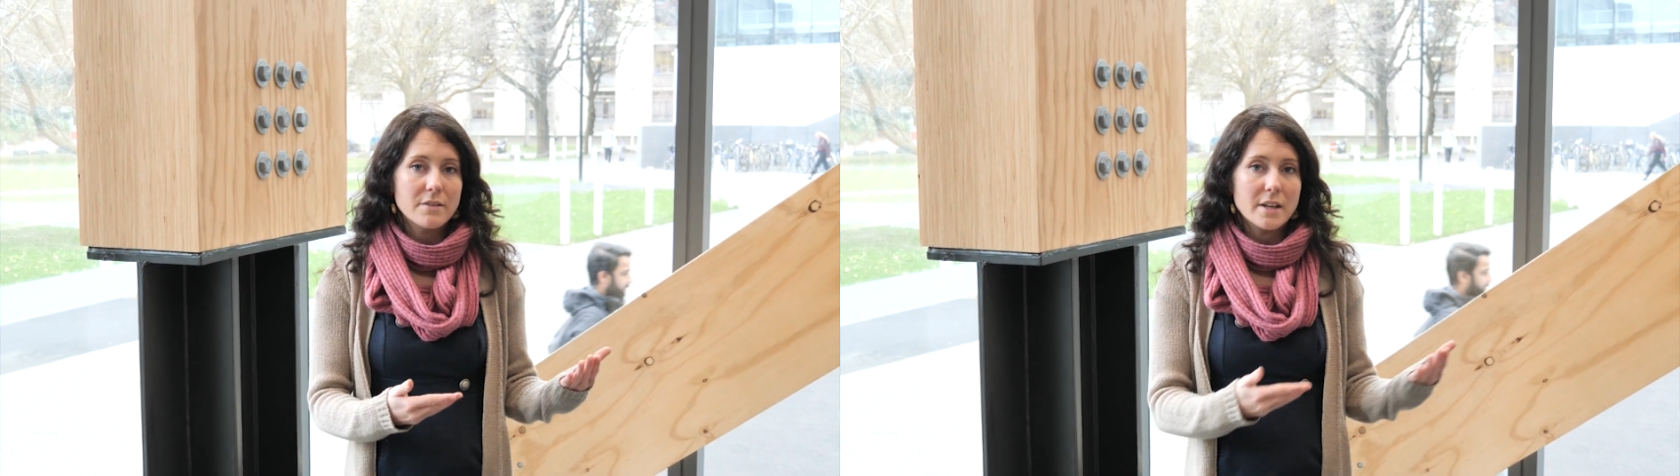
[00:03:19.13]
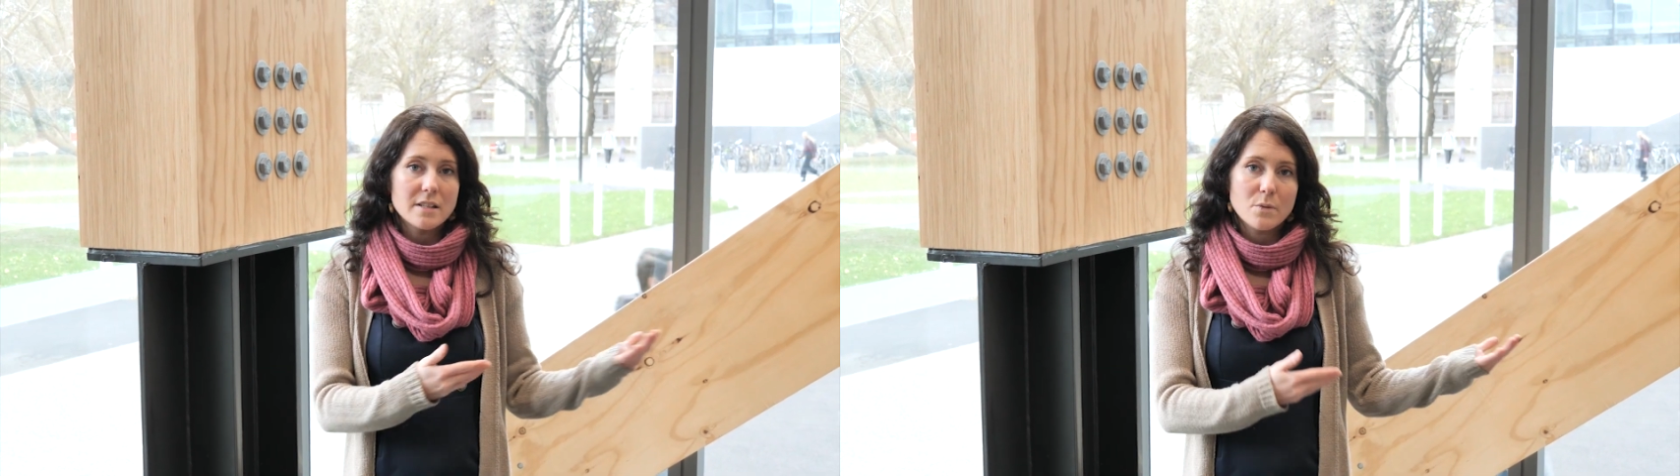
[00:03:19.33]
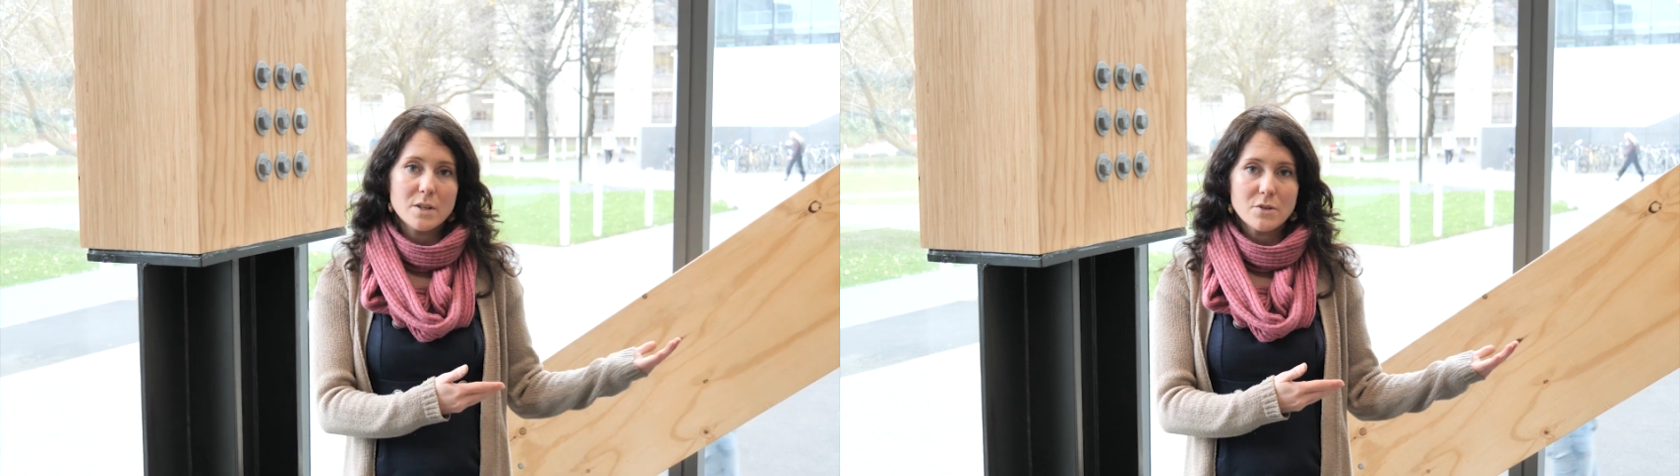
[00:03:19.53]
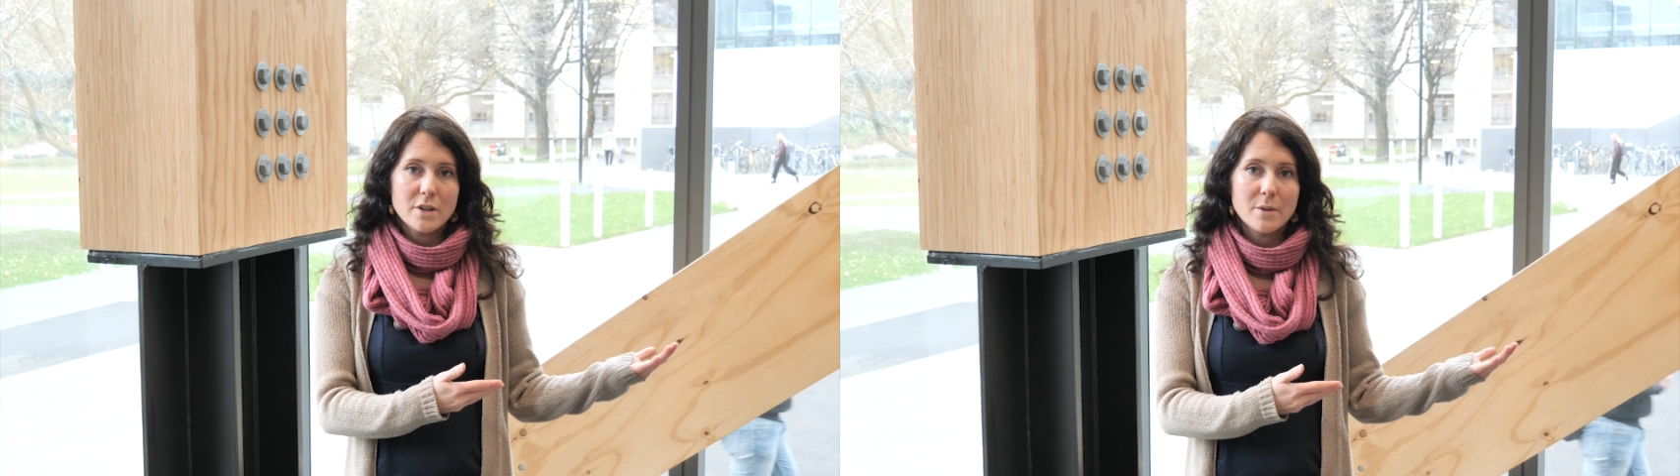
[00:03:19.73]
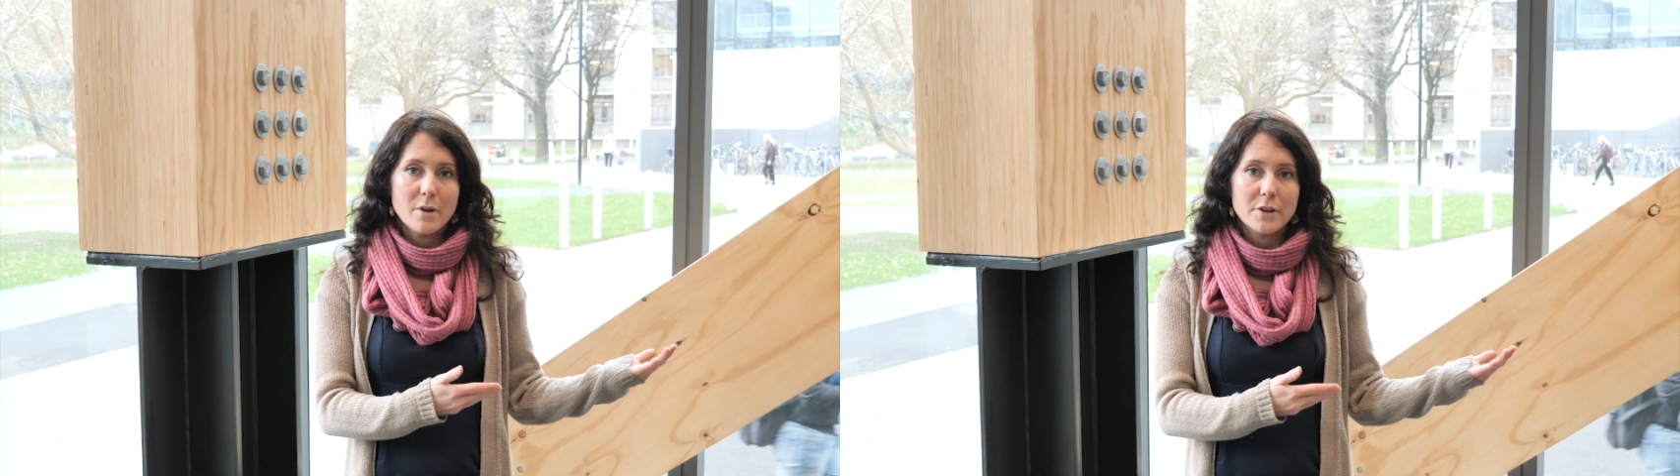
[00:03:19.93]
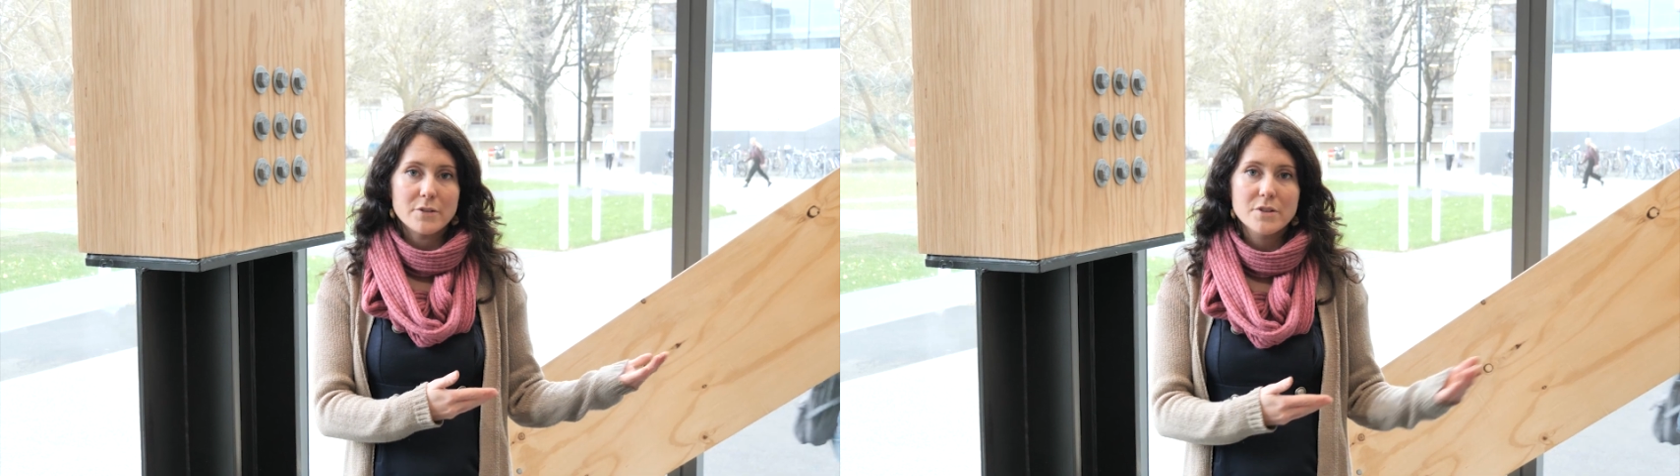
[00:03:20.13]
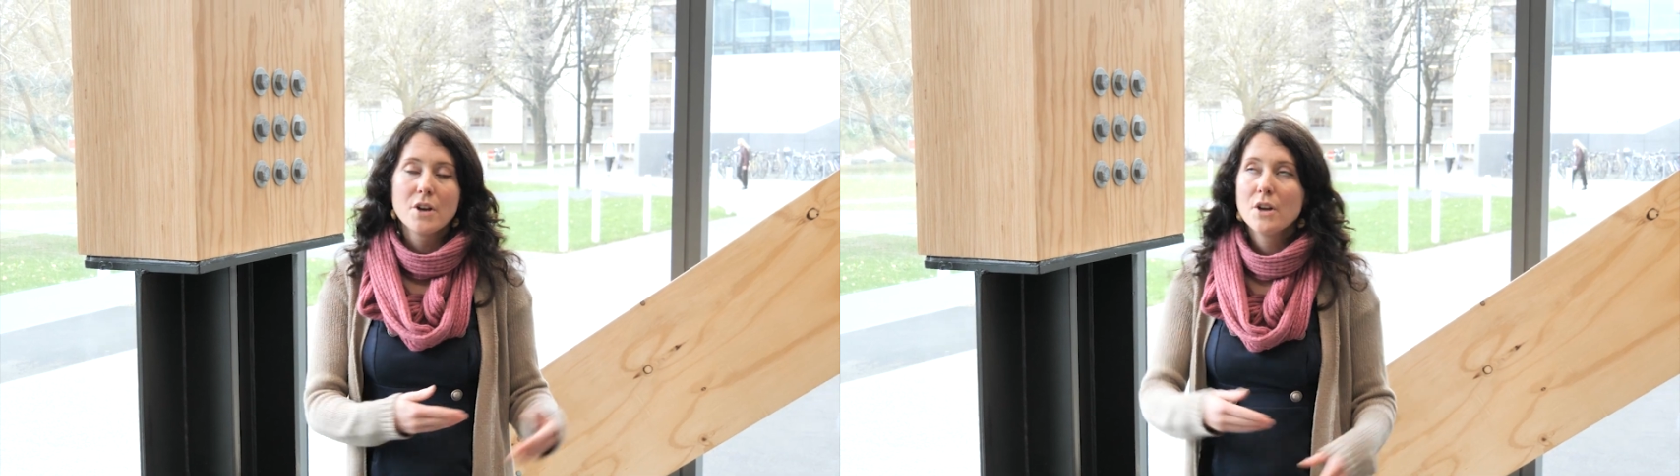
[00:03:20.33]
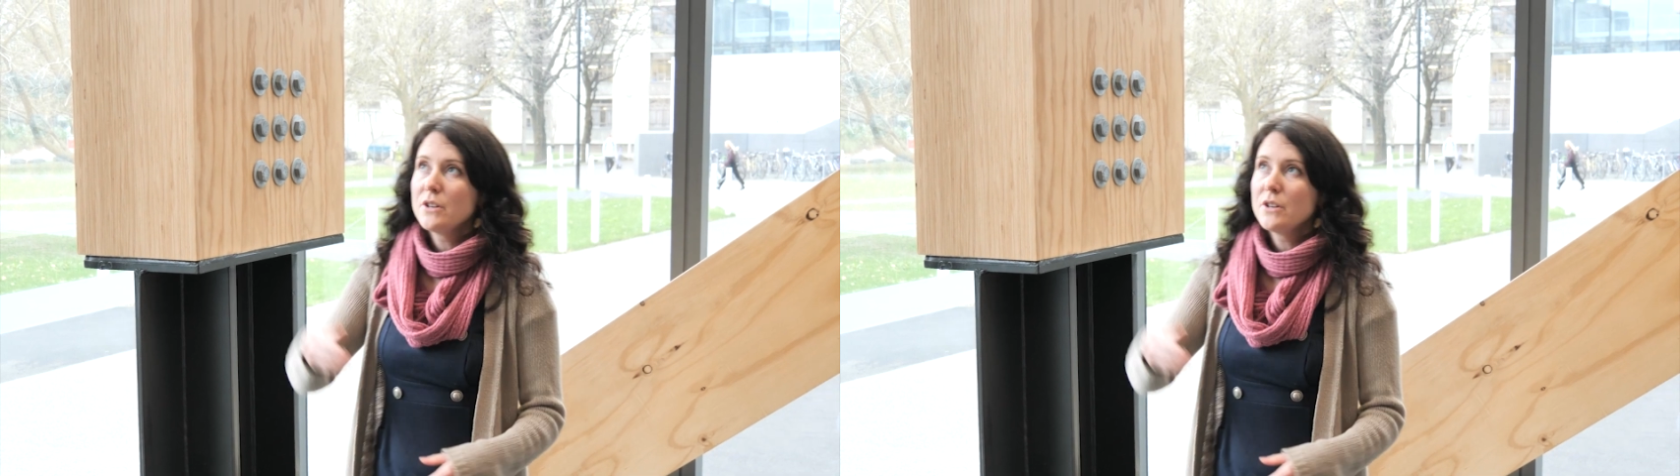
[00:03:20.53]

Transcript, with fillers: the things that we saw in the models.